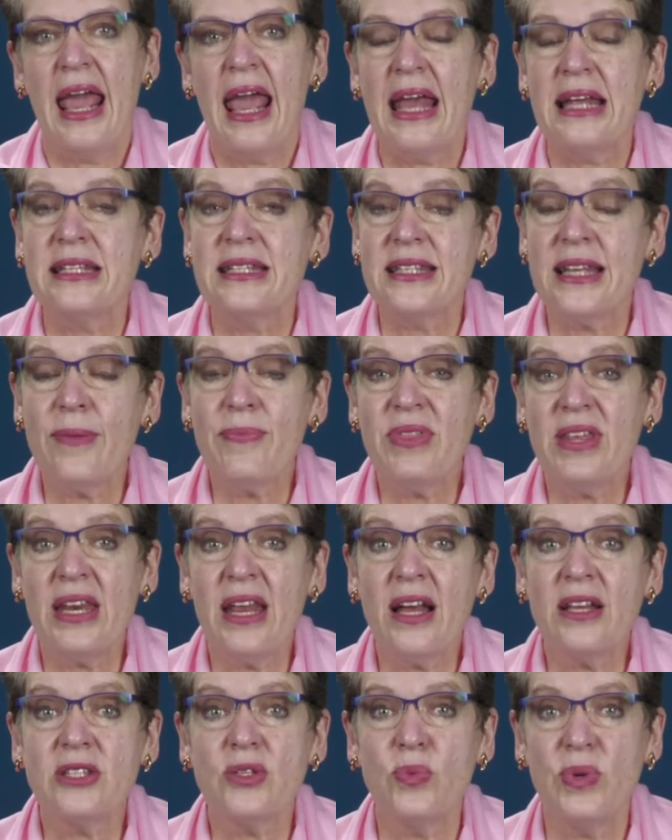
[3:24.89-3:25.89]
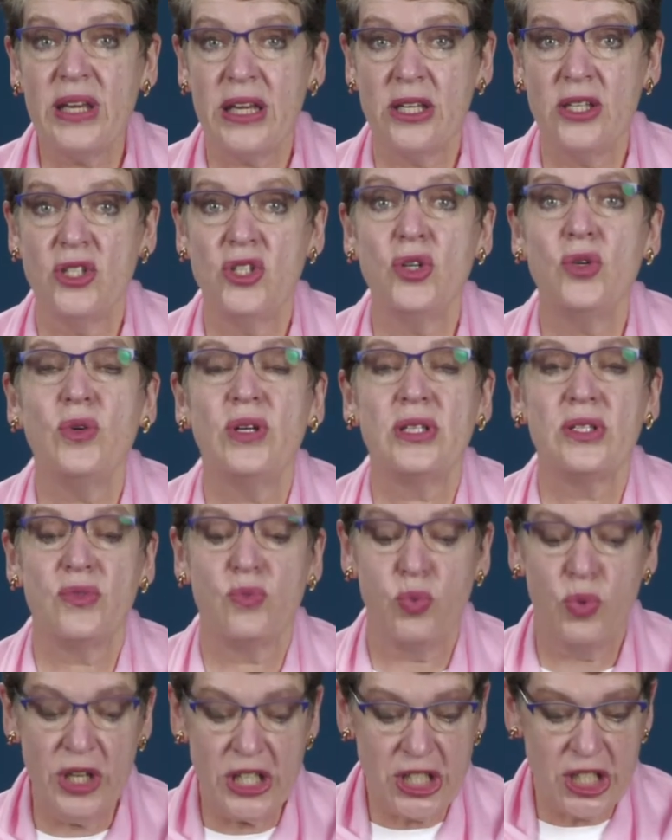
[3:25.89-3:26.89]
And something else we can do is
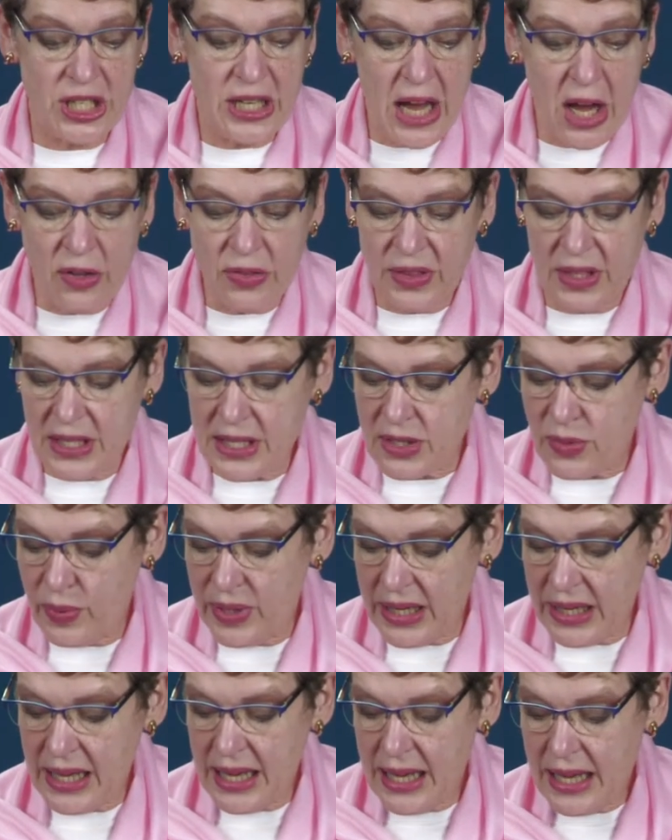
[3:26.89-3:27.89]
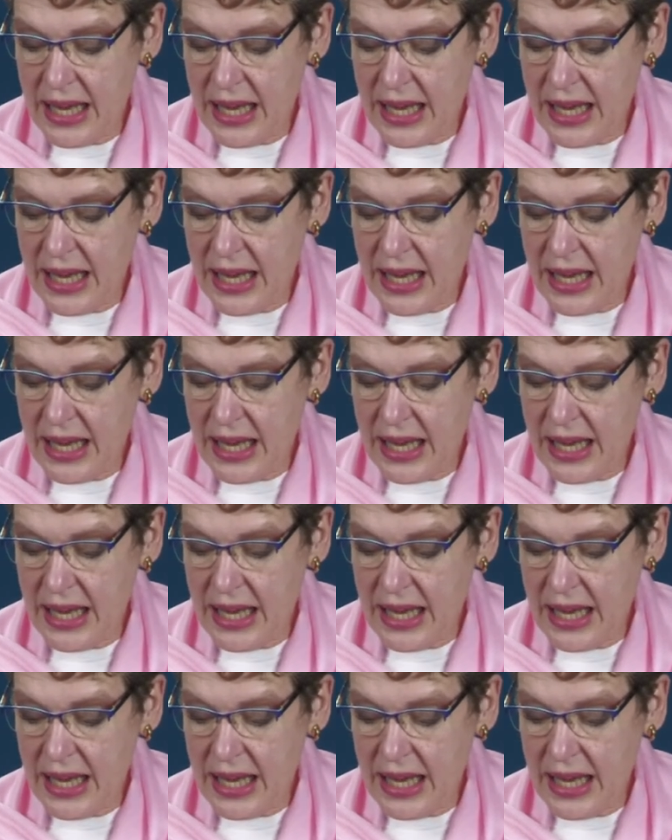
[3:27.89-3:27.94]
reaching out this week